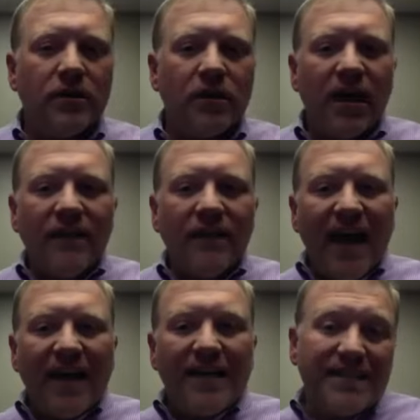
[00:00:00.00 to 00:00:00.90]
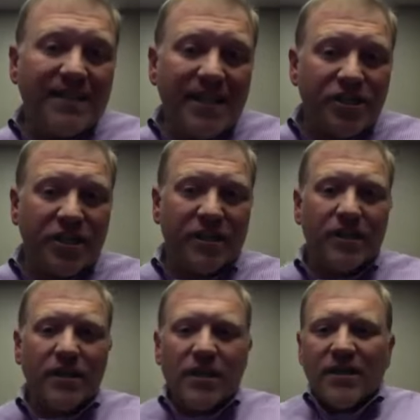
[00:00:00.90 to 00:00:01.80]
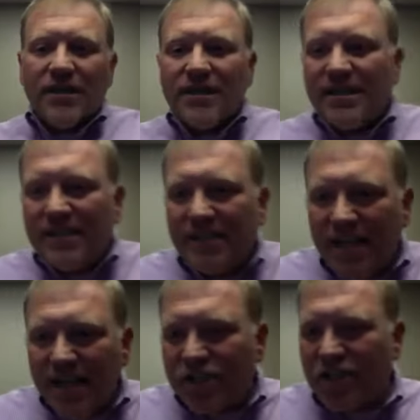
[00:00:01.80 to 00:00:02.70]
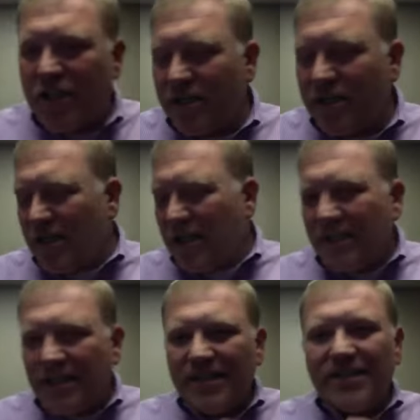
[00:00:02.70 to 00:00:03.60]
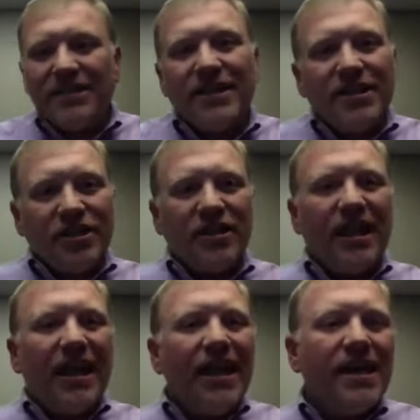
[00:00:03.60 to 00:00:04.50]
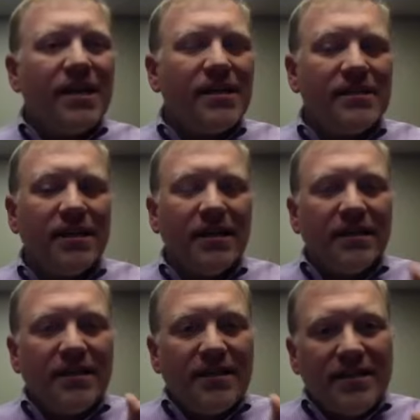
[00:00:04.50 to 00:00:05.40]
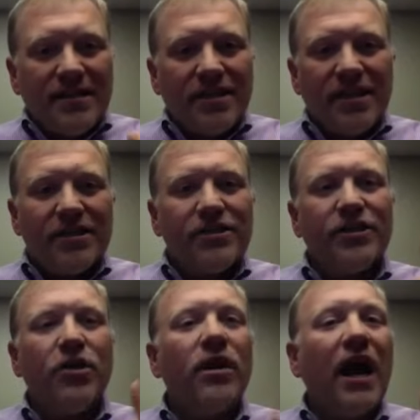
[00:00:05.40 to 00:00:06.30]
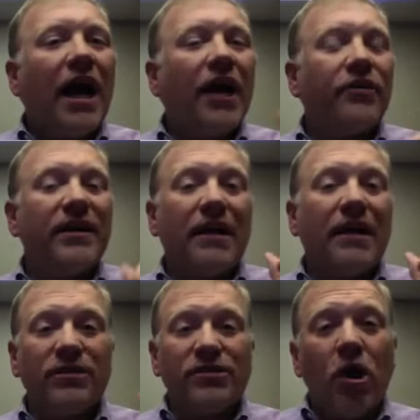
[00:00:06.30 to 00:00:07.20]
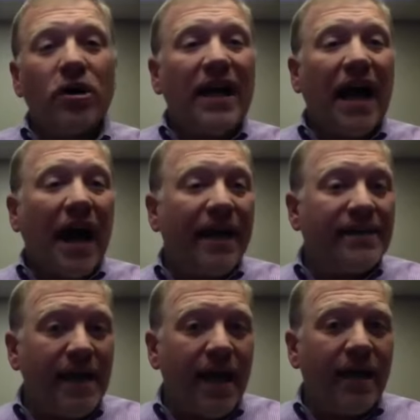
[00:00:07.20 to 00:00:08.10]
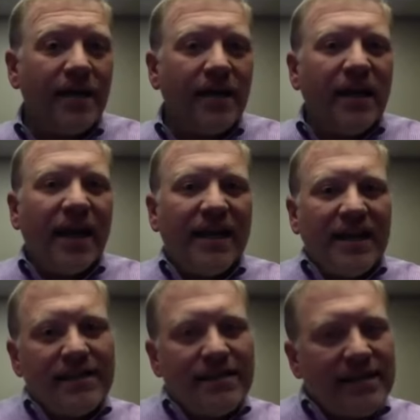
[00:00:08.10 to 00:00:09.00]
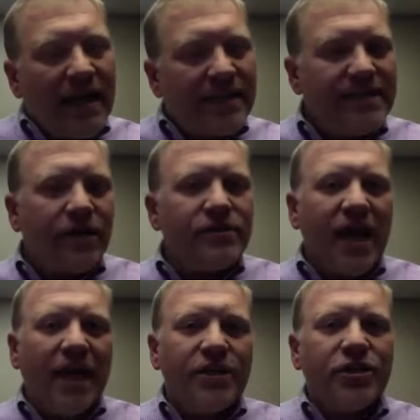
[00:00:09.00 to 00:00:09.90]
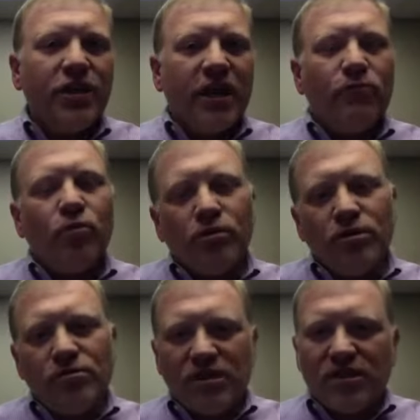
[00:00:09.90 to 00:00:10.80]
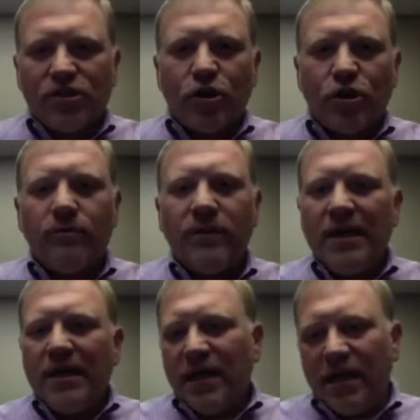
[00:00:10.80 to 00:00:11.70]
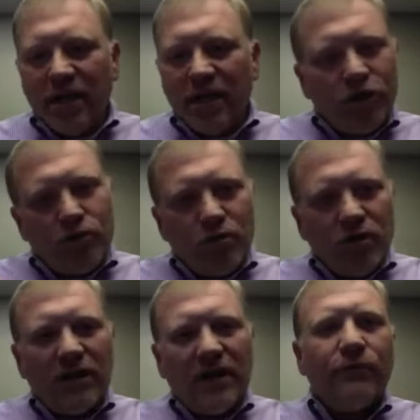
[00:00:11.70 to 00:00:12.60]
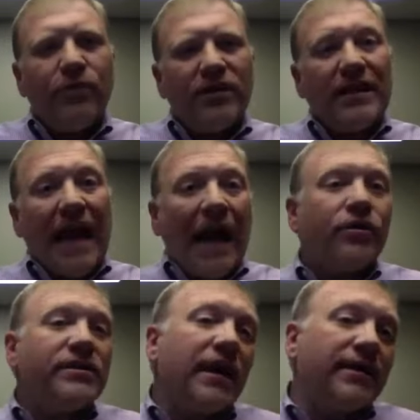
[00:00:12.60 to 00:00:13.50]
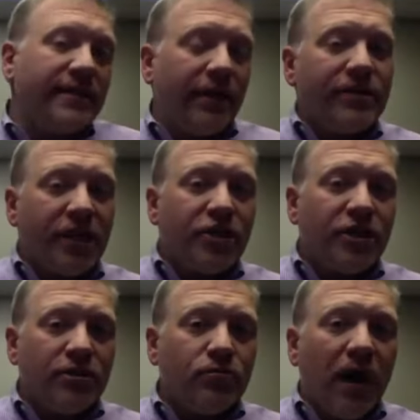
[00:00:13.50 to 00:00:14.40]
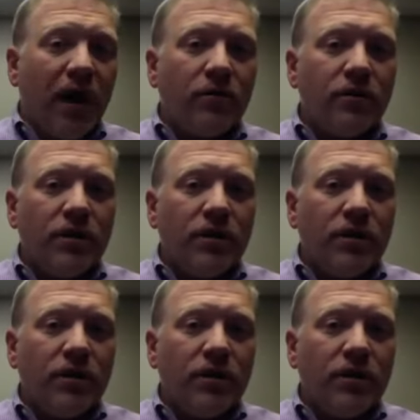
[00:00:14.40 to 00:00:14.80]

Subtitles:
And they've got a decision. The decision is to go and hire what's called an ISA, an inside sales agent, and we'll use this term congruently with an outside sales agent as well.